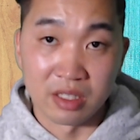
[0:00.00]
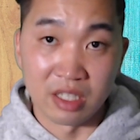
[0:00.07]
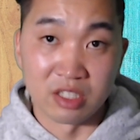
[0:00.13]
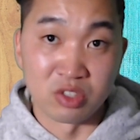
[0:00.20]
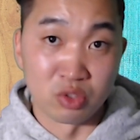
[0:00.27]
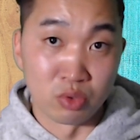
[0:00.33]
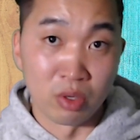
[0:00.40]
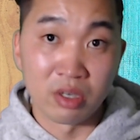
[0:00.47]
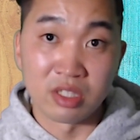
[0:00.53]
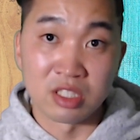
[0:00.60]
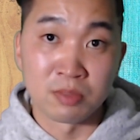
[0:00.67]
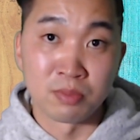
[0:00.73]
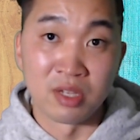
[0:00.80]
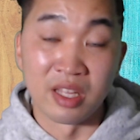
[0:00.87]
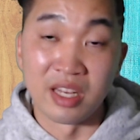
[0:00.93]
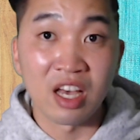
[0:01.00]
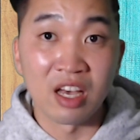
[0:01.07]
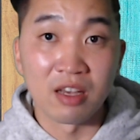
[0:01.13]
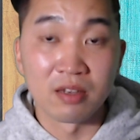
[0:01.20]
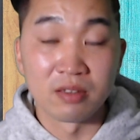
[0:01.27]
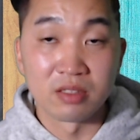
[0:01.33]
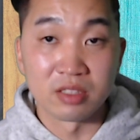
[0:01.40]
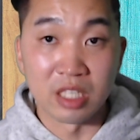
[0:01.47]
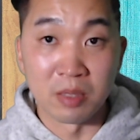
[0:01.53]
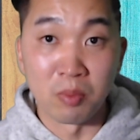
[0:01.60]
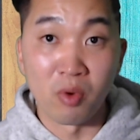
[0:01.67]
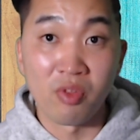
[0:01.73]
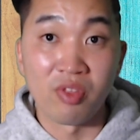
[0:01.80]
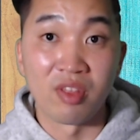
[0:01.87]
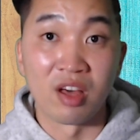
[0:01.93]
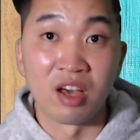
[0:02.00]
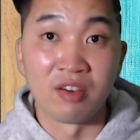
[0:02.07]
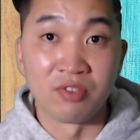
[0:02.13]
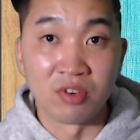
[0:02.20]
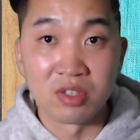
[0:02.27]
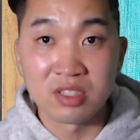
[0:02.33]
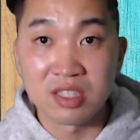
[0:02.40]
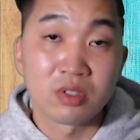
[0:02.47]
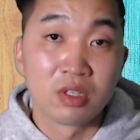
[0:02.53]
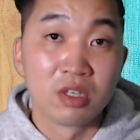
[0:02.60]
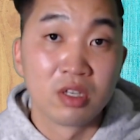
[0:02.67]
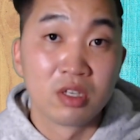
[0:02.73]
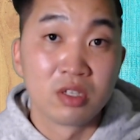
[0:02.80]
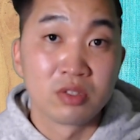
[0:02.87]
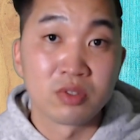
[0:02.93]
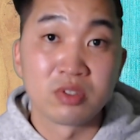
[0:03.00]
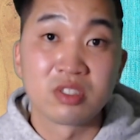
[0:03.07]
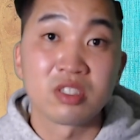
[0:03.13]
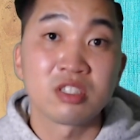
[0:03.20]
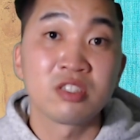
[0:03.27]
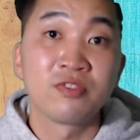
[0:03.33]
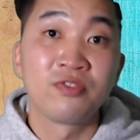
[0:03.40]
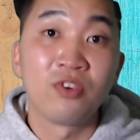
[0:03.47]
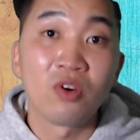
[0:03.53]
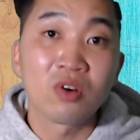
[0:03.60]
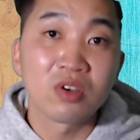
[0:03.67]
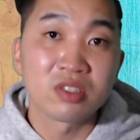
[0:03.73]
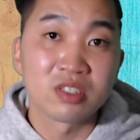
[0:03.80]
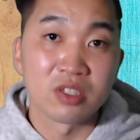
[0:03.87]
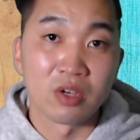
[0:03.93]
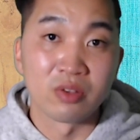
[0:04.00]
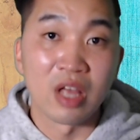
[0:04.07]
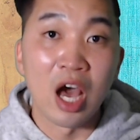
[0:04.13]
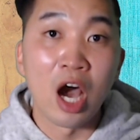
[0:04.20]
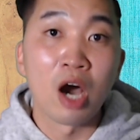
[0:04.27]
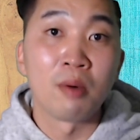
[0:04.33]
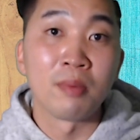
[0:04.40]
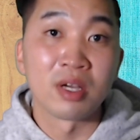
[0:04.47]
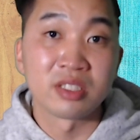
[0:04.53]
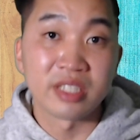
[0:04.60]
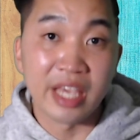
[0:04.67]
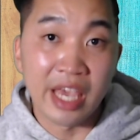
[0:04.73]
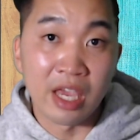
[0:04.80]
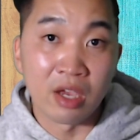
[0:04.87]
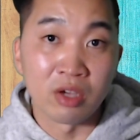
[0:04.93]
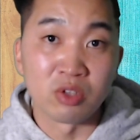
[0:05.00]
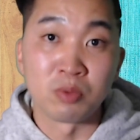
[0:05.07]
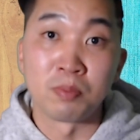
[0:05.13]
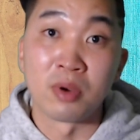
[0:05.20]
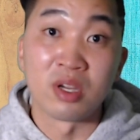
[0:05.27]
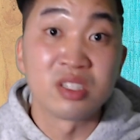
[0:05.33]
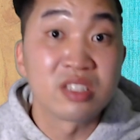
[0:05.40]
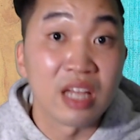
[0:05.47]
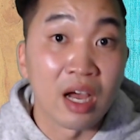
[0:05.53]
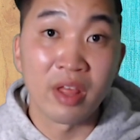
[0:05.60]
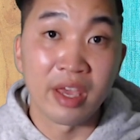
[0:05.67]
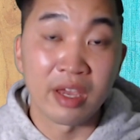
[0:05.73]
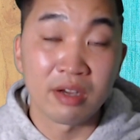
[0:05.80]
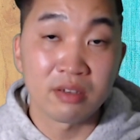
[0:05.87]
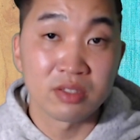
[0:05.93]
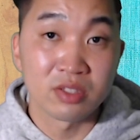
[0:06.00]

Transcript: That is a wrong explanation. They both are voiceless, so just focus on how much air you burst out.